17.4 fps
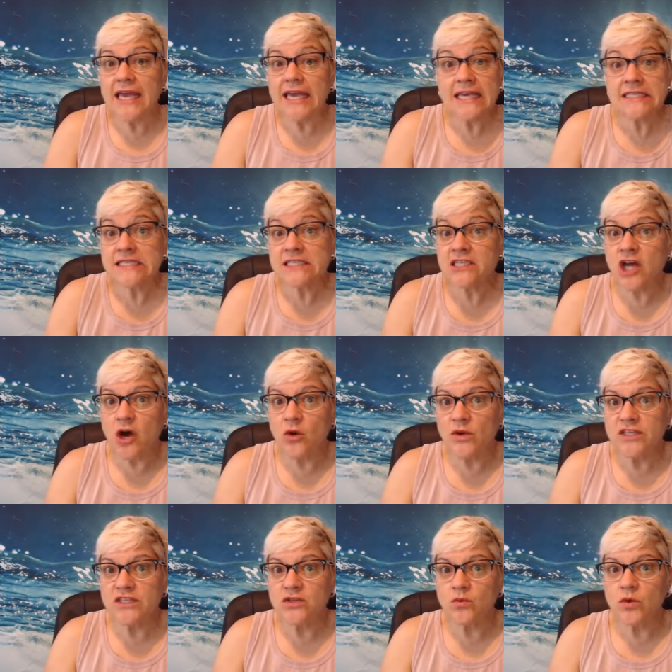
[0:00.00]
isn't
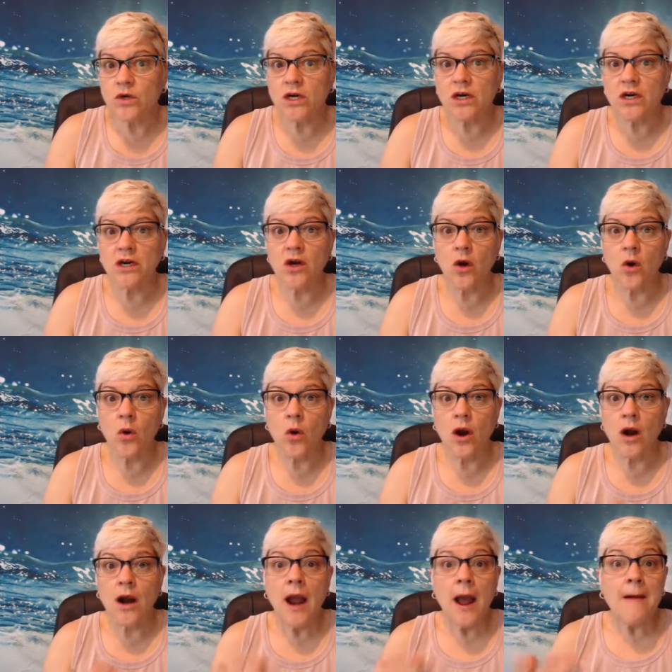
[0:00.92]
going to work
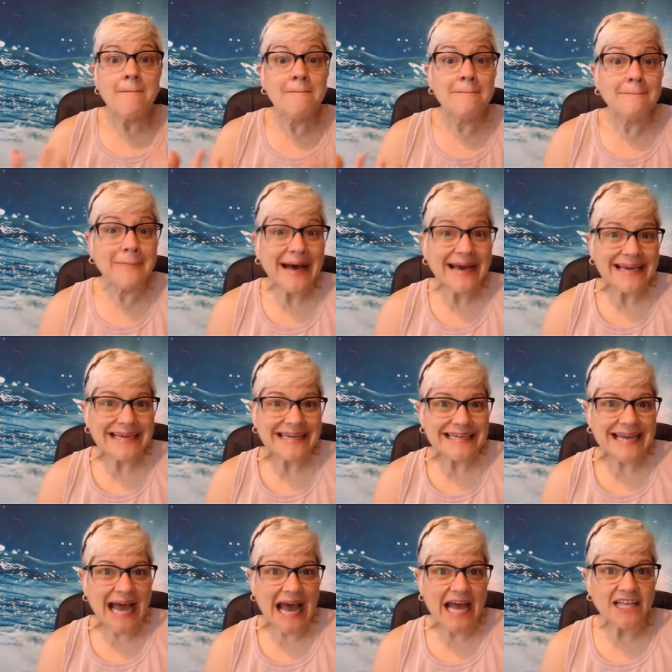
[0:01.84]
or might
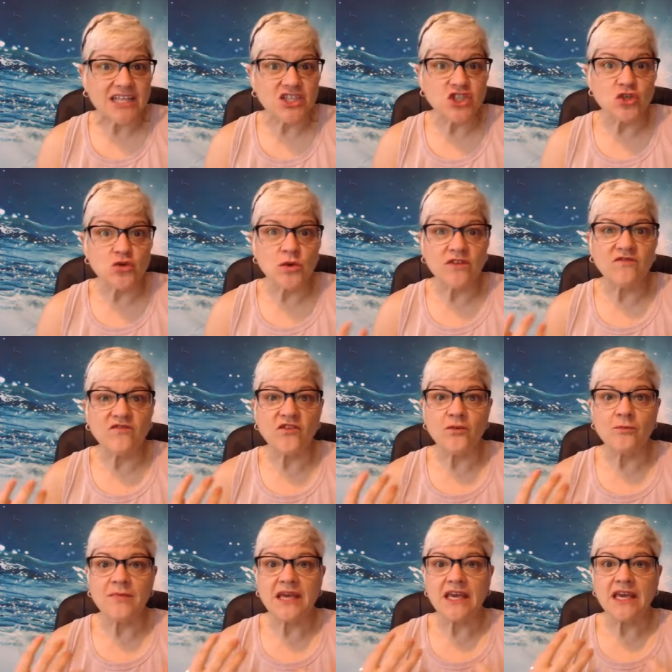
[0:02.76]
not do it
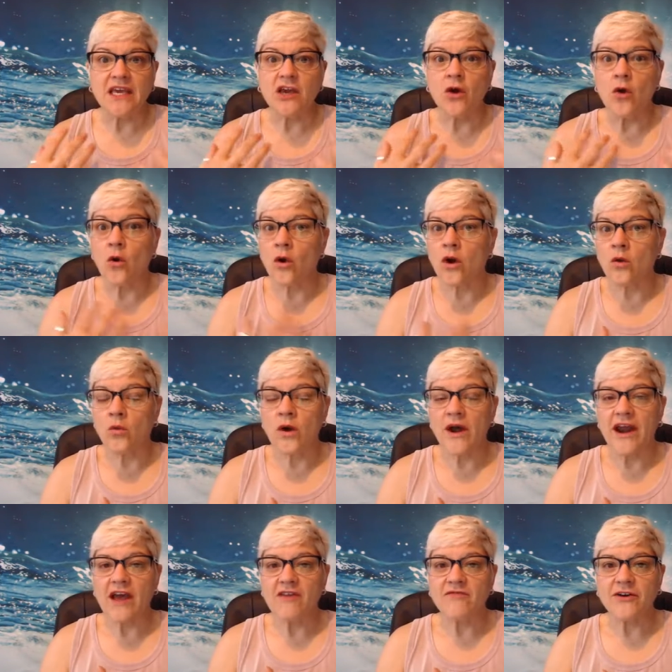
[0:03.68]
for me or
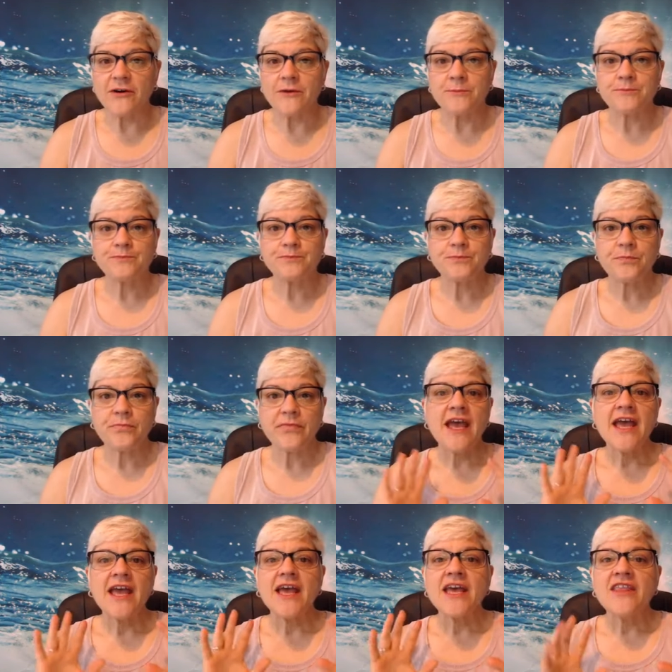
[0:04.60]
whatever
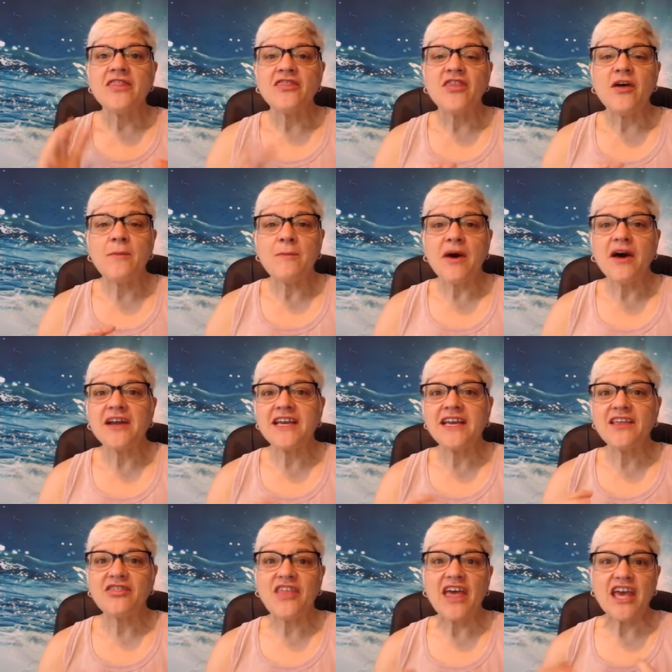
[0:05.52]
the
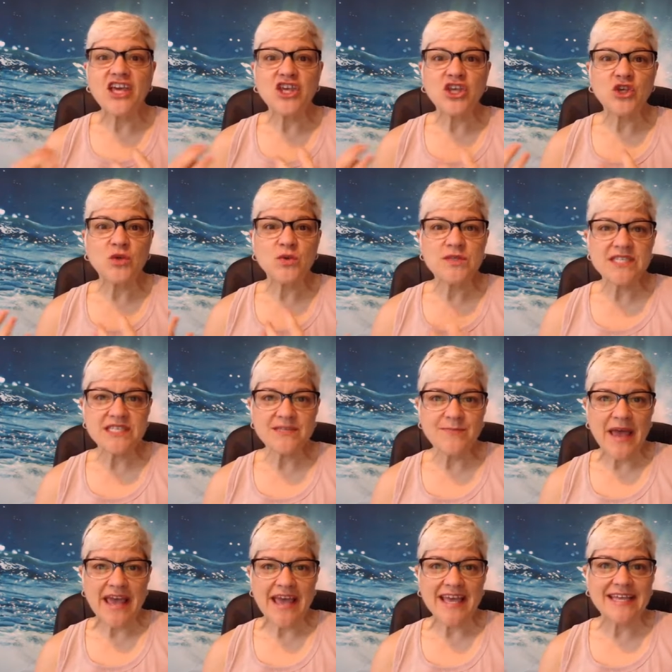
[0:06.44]
money that you
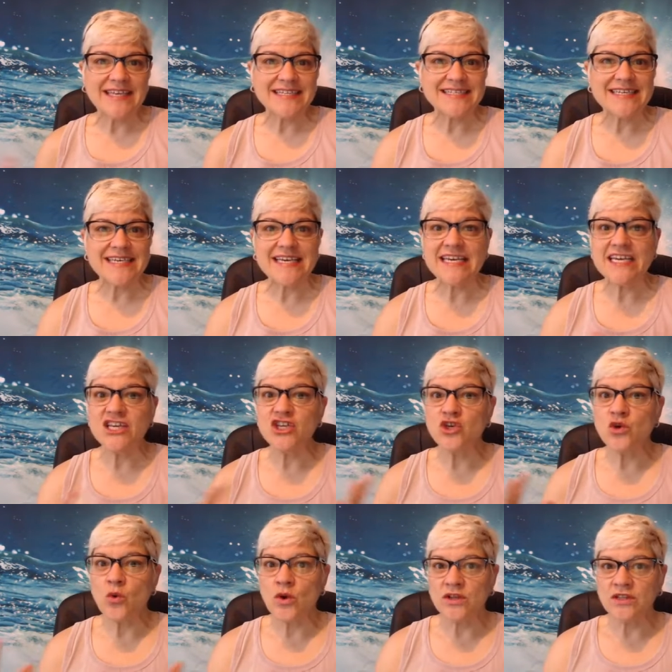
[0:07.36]
spend in
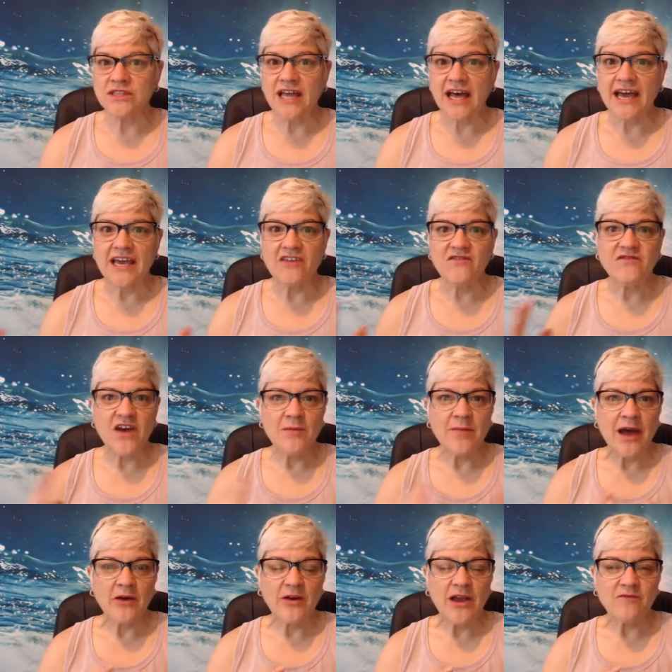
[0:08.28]
your life
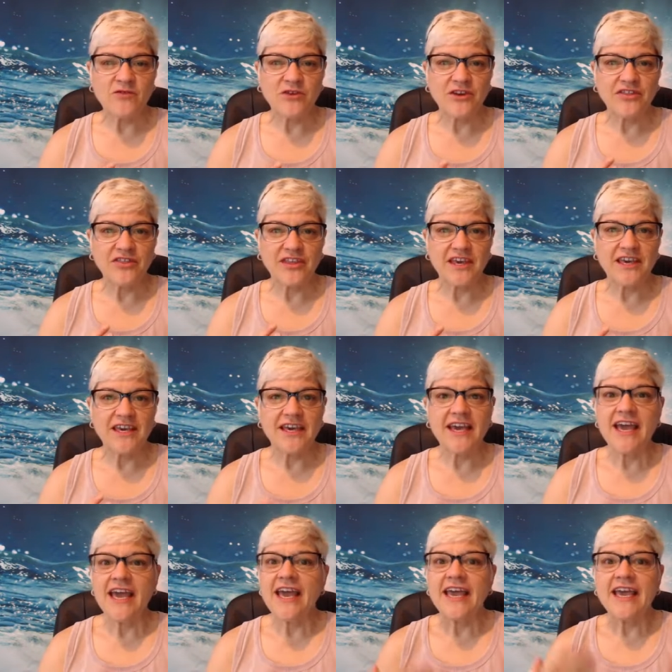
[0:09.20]
about
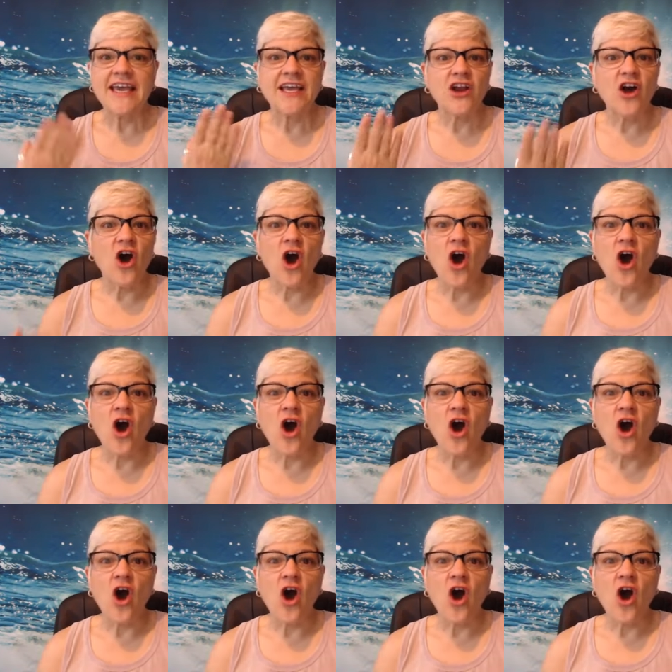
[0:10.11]
everything, it